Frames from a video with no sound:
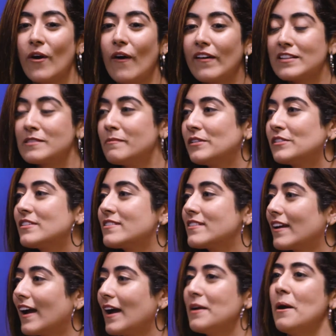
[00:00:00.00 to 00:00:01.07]
talk as much as
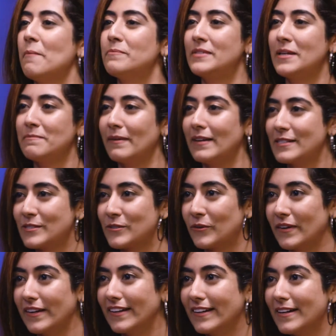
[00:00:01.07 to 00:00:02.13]
like I update my
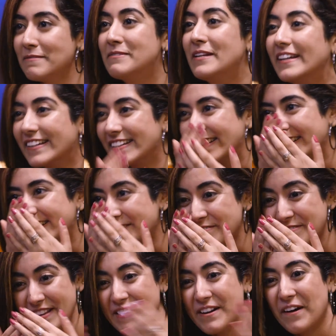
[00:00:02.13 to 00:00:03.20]
story. I'm
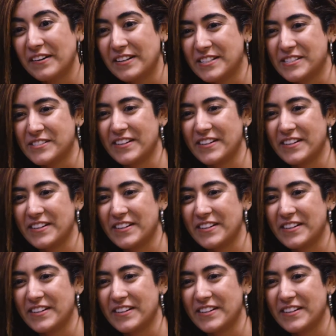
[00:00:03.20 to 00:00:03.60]
being honest